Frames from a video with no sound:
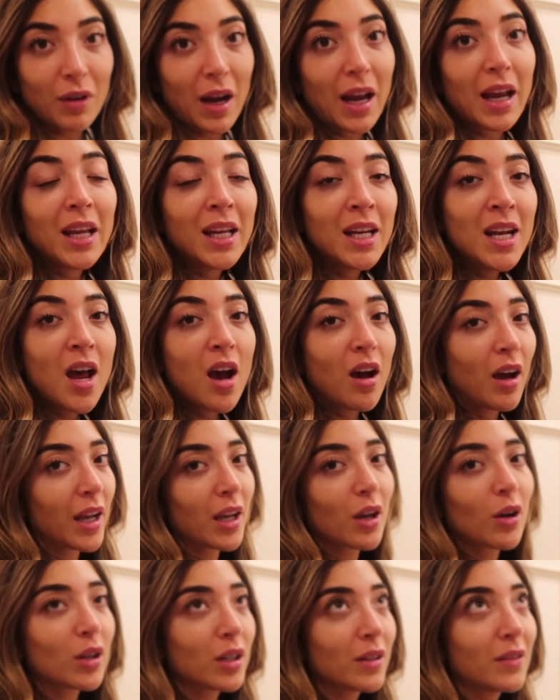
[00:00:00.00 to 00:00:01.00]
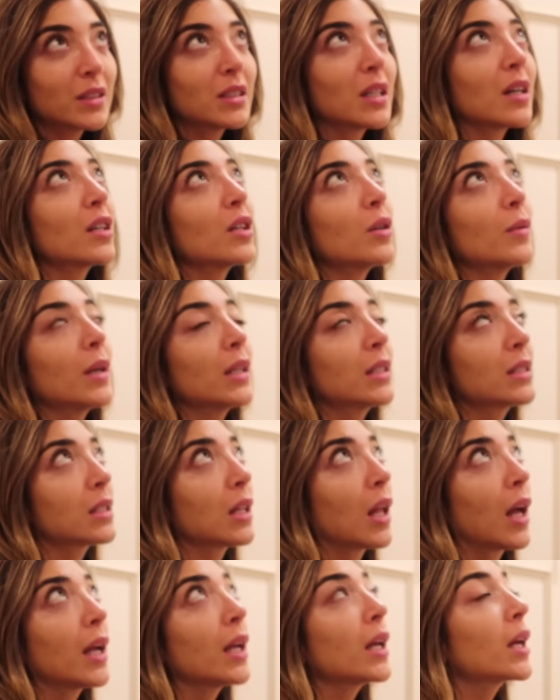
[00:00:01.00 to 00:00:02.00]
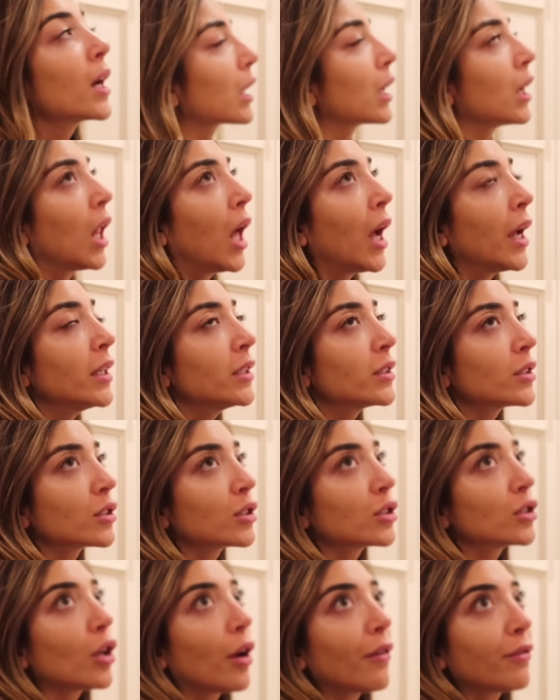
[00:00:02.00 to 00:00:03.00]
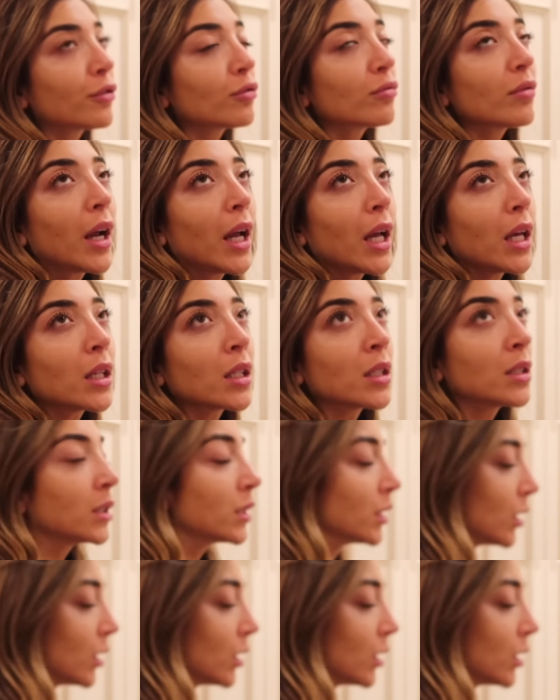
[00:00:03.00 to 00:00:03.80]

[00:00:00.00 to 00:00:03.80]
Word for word: rain I can't even tell you it's like light soft rain that's